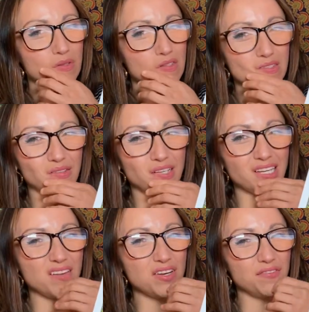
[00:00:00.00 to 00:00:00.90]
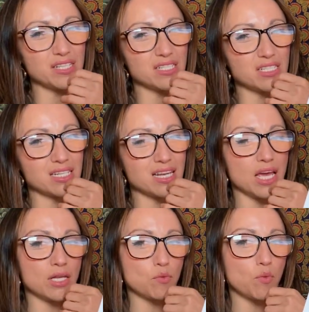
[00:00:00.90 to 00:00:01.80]
So like even if it didn't
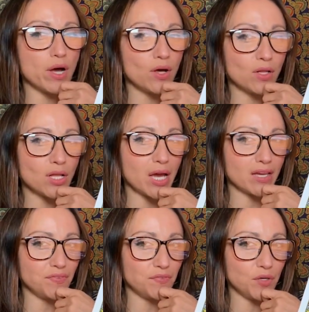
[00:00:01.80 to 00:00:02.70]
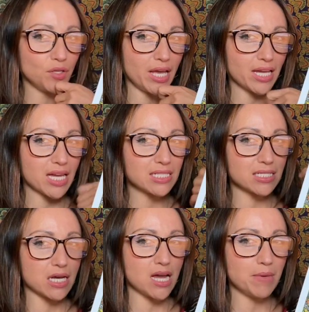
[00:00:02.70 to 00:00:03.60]
end well, I feel like as
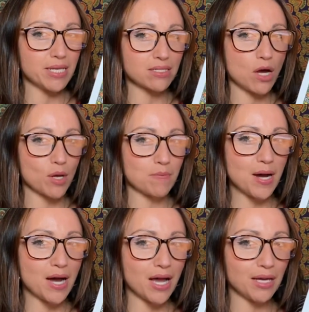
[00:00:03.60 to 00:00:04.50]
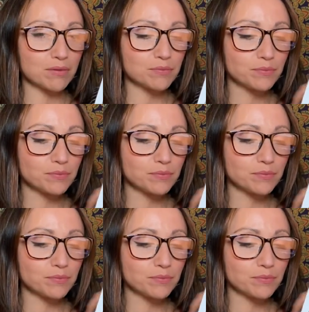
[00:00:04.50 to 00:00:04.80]
time has gone by,